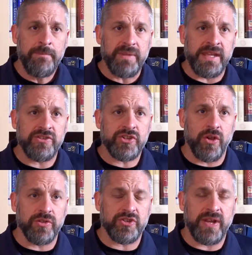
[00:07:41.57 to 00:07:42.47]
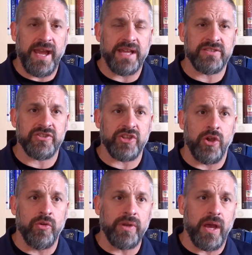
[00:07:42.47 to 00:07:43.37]
Each culture has its
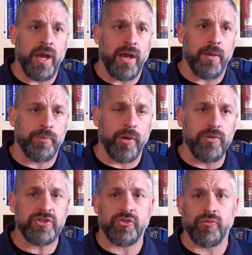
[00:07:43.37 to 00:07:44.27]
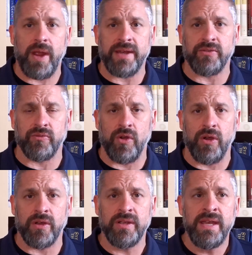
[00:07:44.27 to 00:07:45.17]
own approach to right and
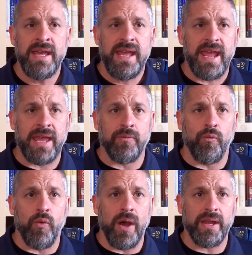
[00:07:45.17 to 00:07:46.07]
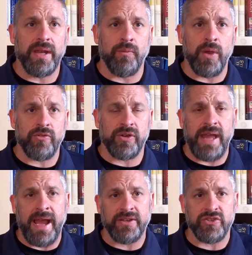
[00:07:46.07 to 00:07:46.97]
wrong, and whether
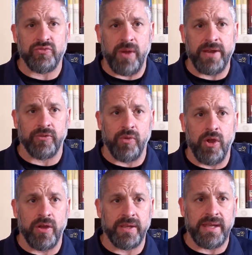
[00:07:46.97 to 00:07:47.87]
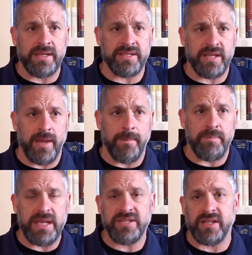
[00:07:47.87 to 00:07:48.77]
an act is right or wrong is
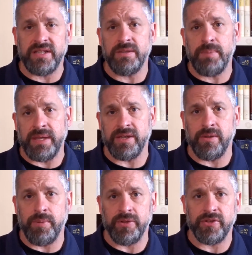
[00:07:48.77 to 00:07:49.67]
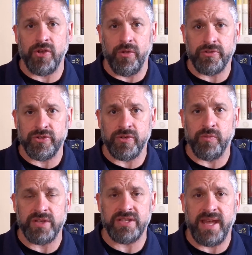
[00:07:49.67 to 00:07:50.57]
basically dependent upon the culture in
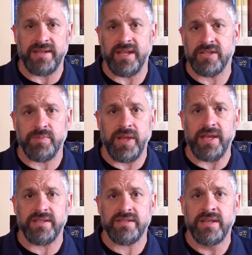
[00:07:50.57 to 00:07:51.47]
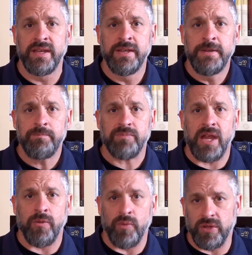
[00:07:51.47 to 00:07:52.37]
which that takes place.
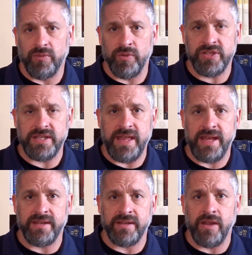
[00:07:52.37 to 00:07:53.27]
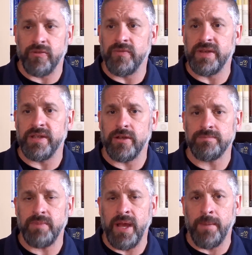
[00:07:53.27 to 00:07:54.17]
We'll see that in another video.
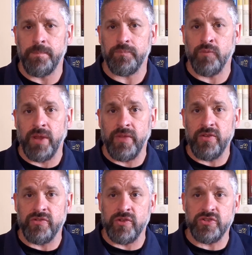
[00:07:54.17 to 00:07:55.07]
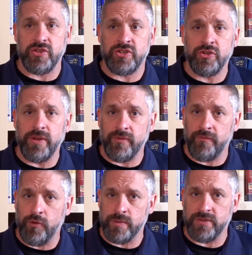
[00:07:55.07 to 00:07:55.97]
Well, those are the two
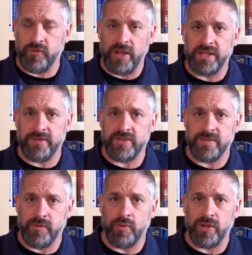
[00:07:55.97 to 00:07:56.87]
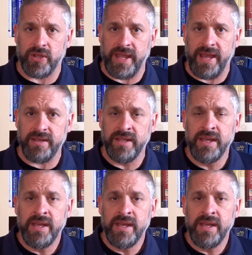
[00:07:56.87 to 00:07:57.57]
different forms of relativism that we'll look at.